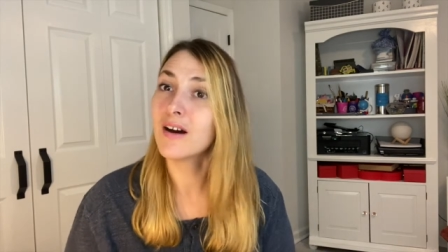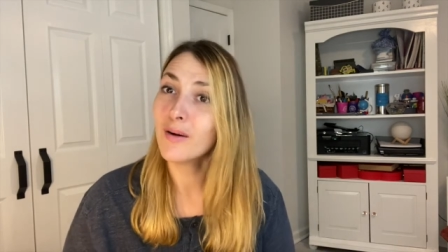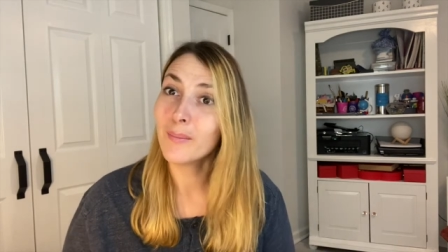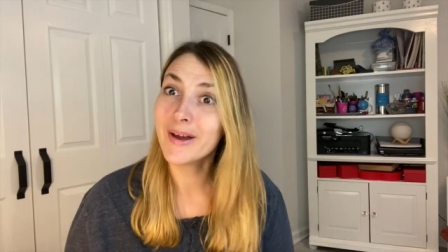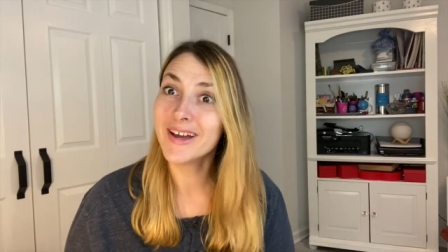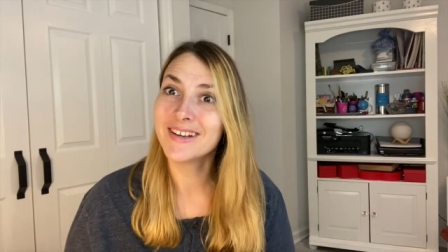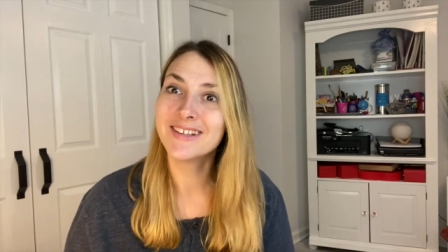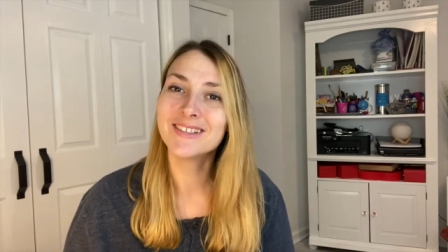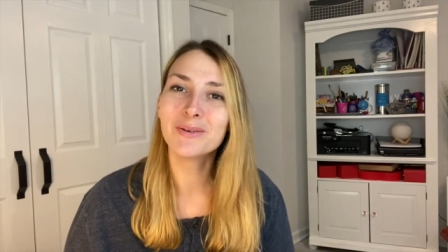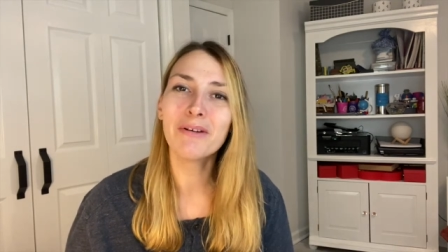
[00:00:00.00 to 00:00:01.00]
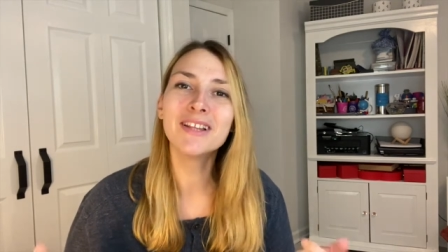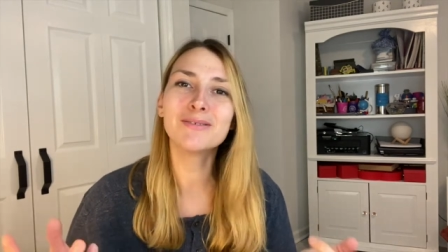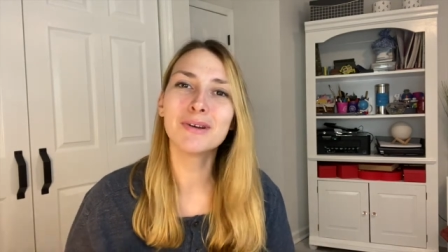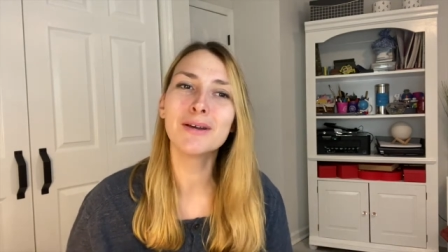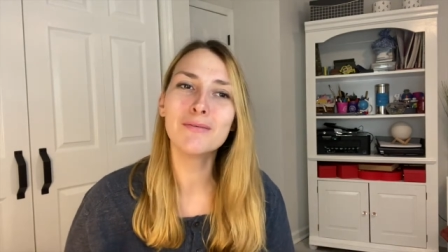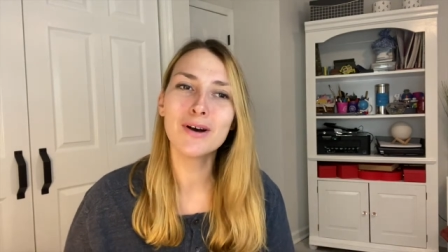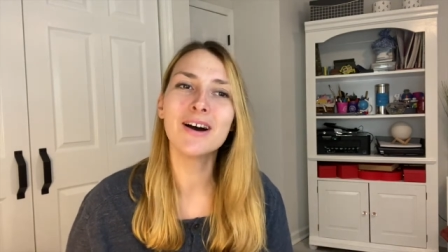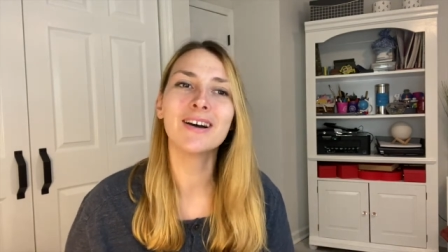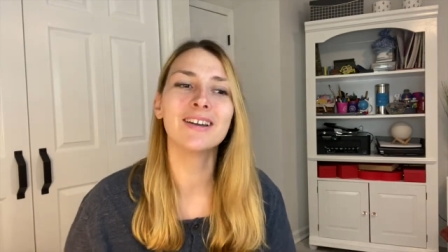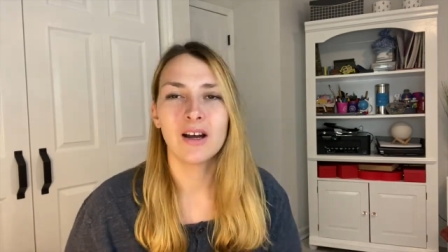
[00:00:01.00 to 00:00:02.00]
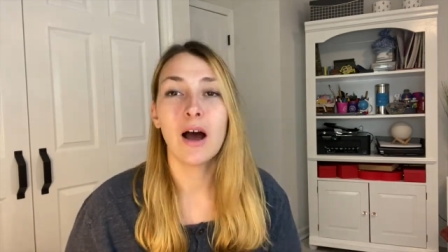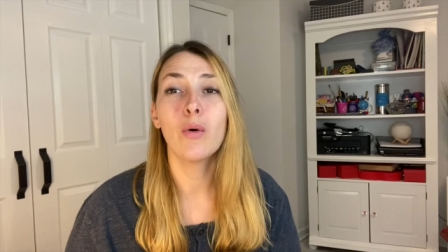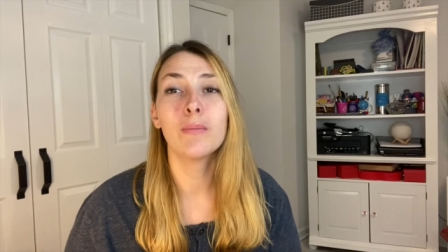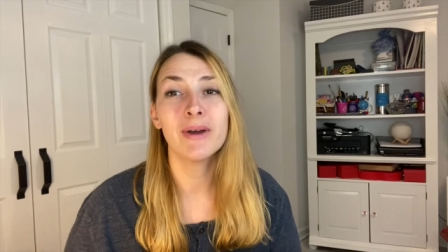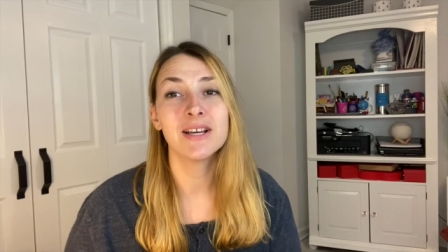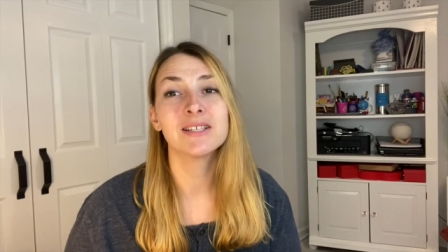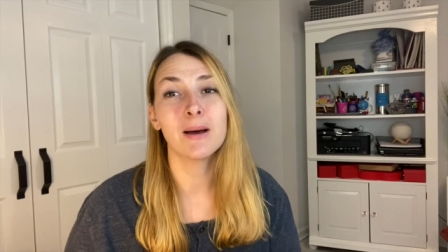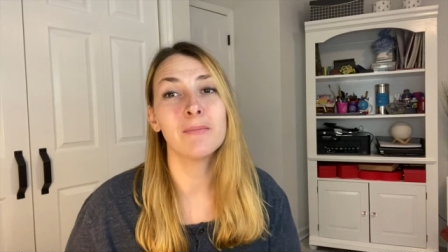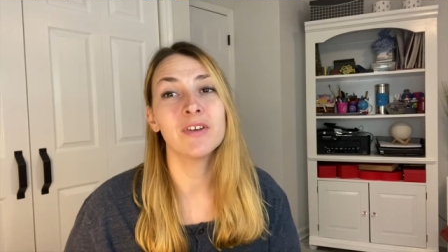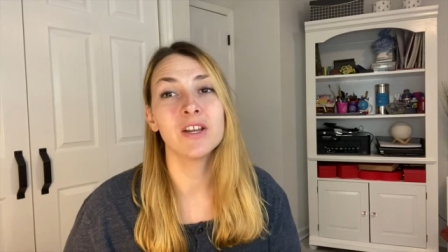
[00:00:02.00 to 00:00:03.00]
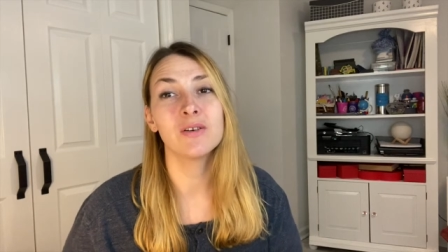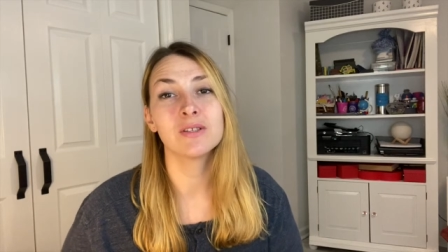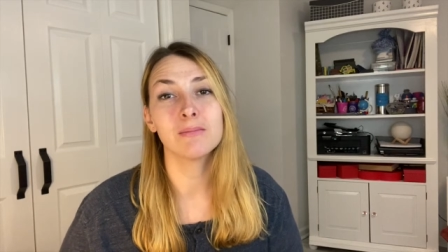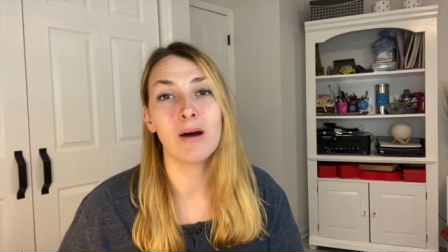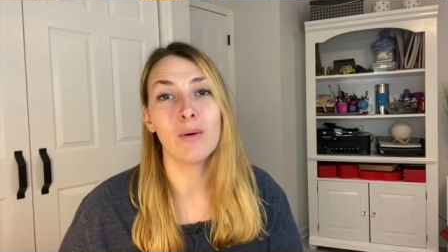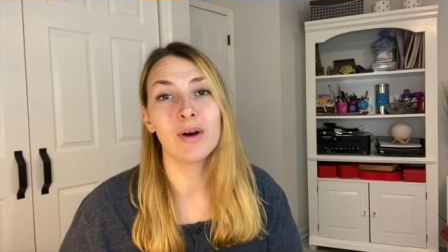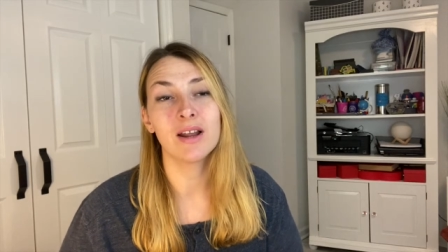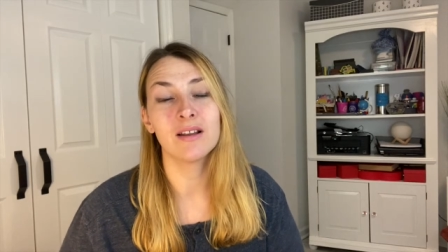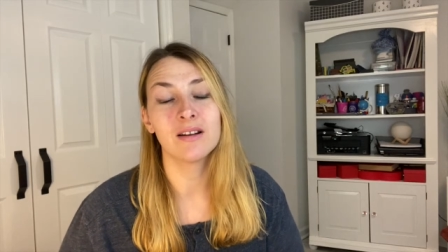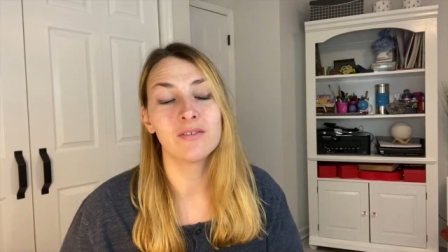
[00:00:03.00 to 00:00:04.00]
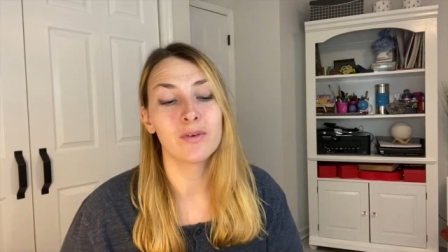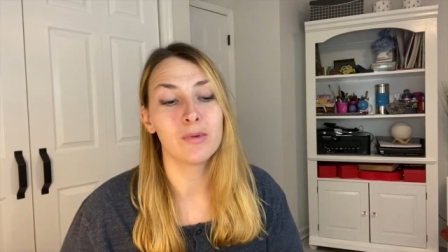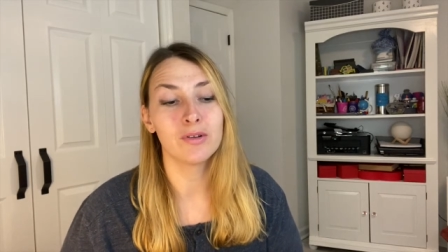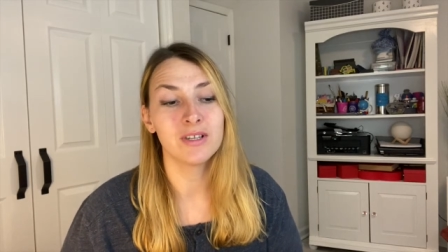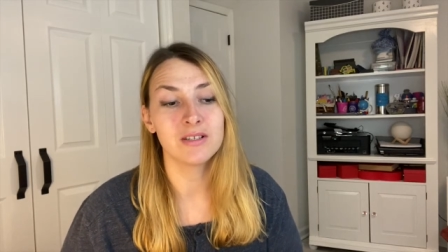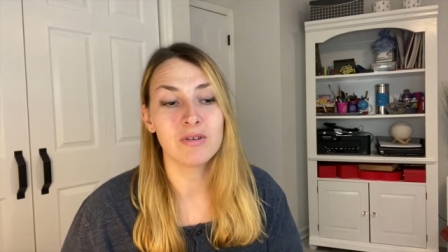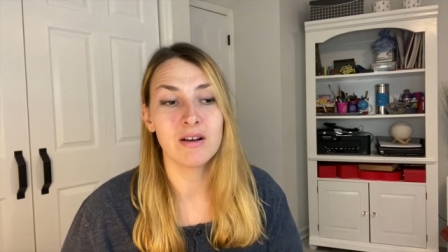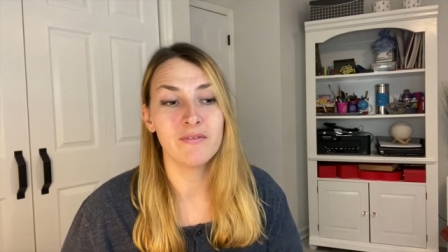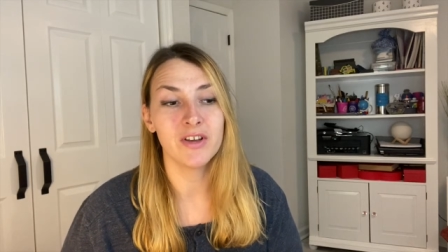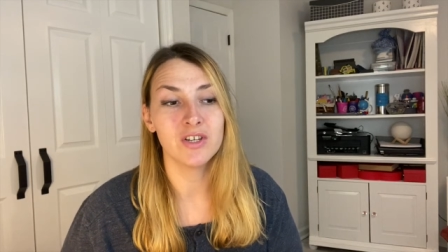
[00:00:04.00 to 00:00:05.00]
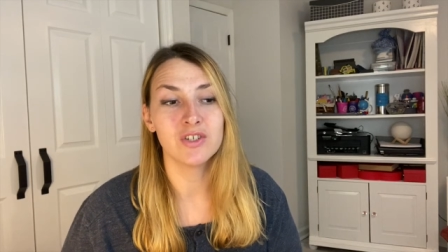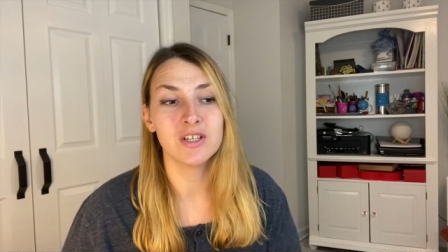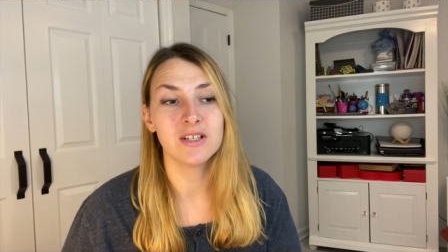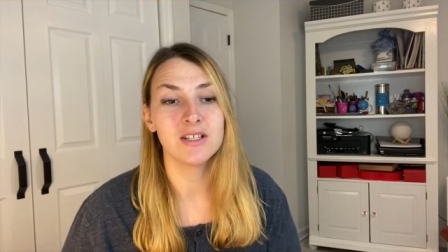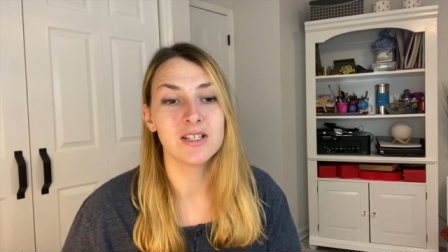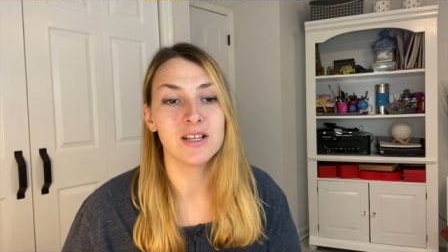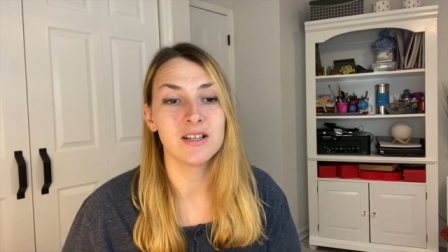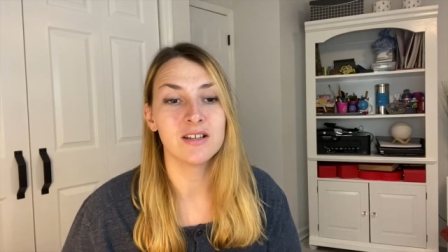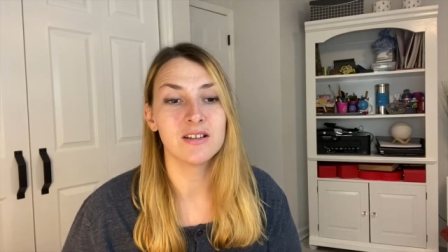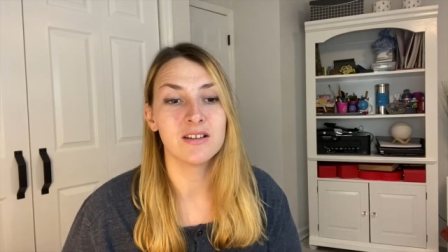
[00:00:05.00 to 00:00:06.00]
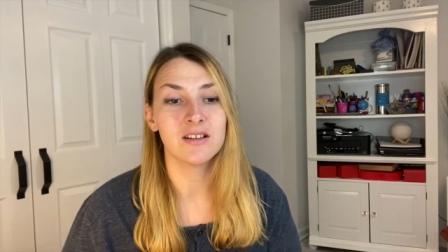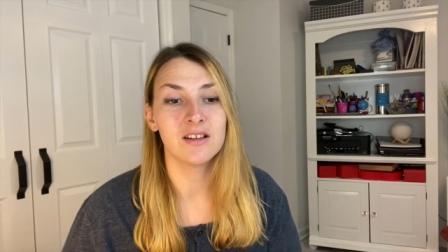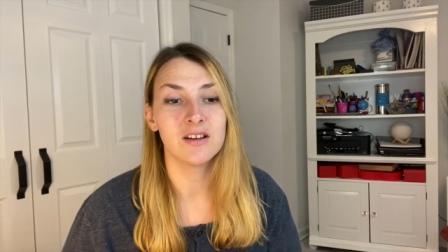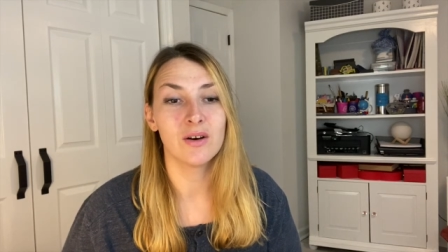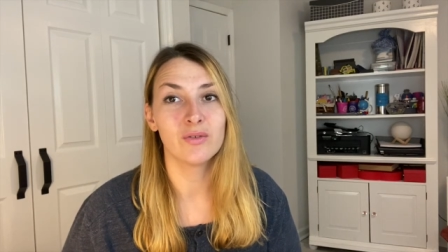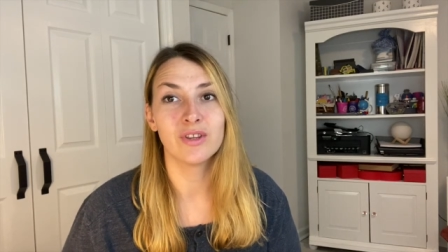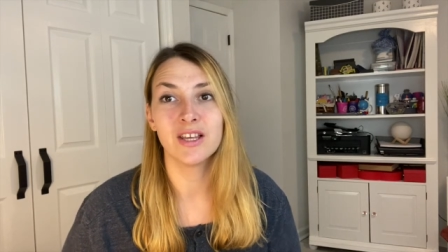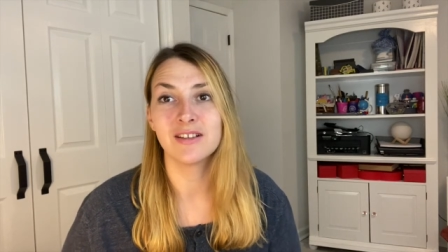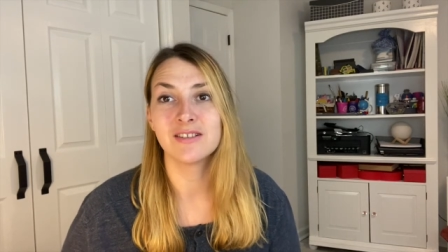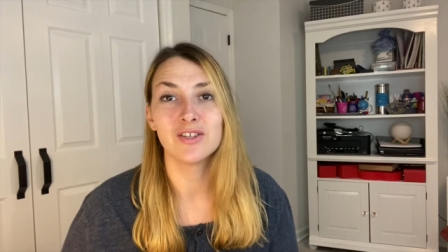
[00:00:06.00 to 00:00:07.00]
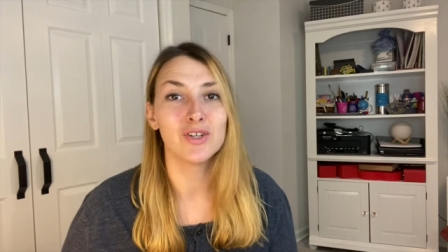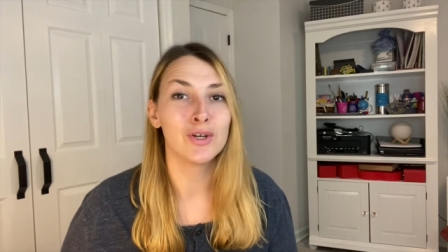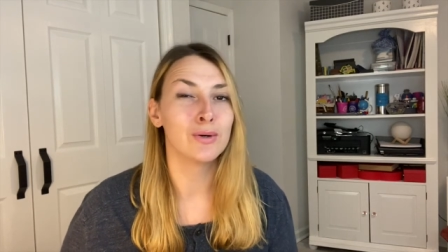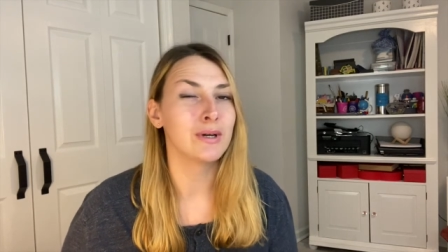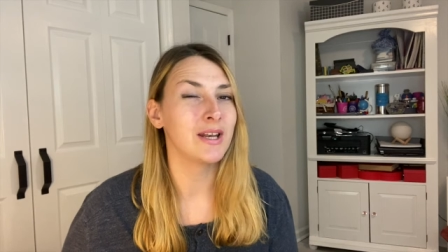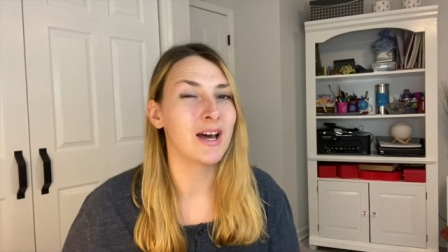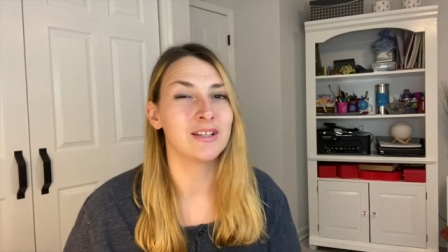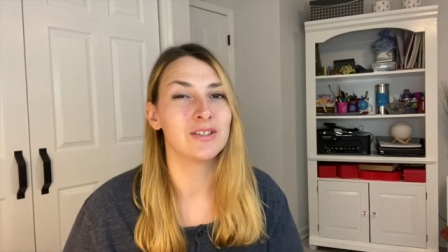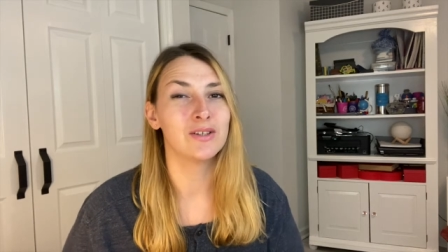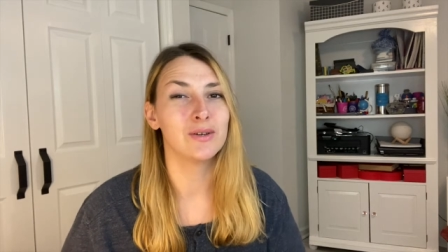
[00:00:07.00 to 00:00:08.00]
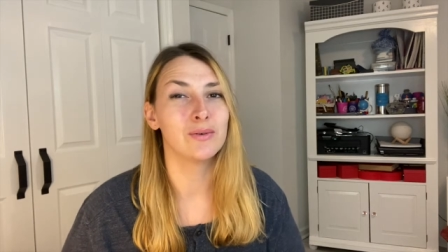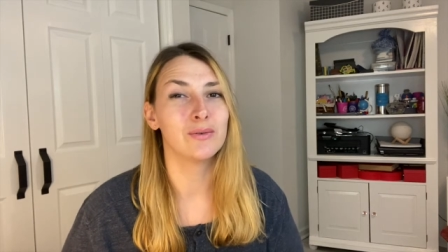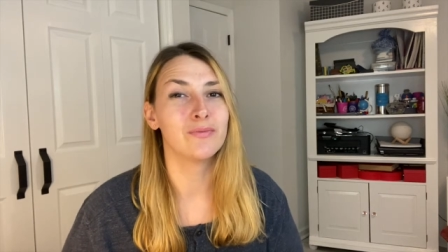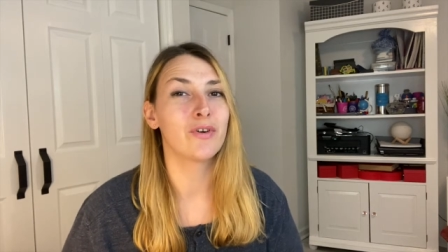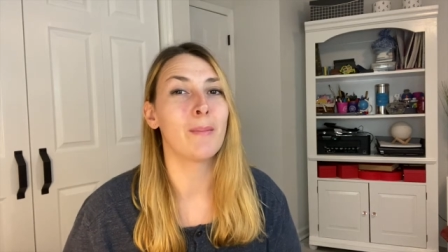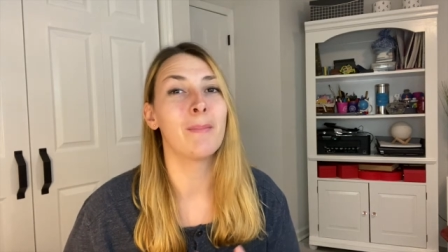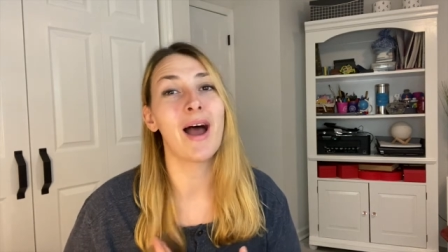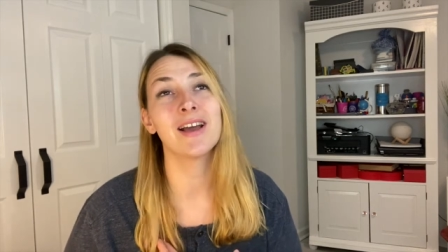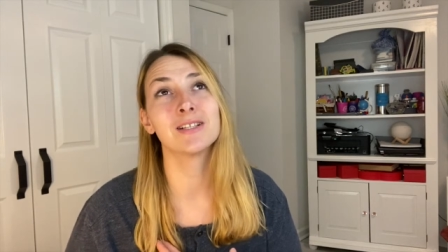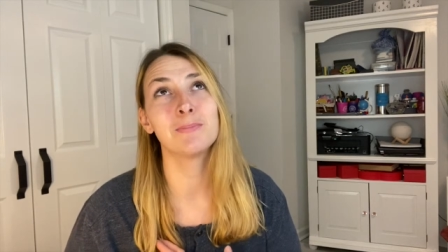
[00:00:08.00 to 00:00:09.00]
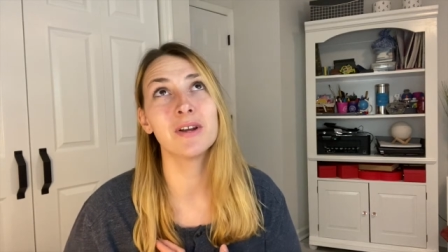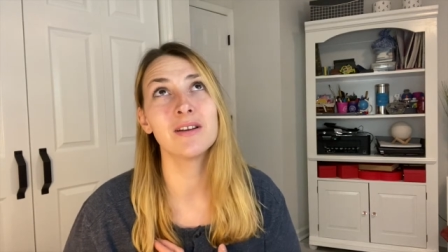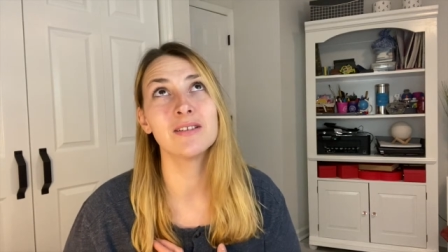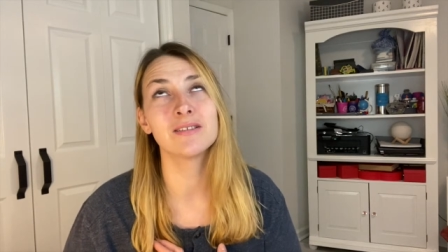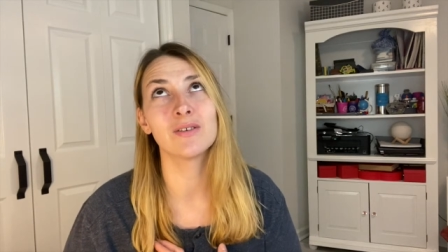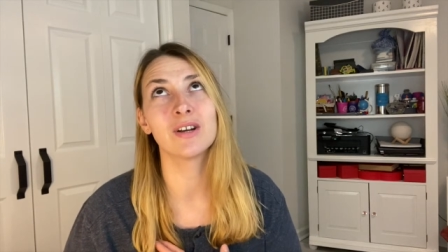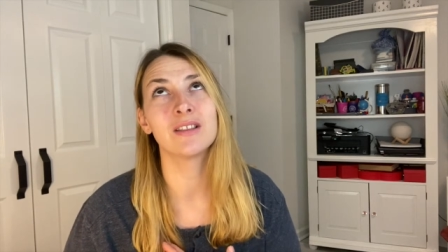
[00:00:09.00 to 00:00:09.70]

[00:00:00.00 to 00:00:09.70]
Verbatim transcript: oh man, in 2021, I will make some videos about what I learned from all these renovations and, you know, things to do and not to do from my experience or,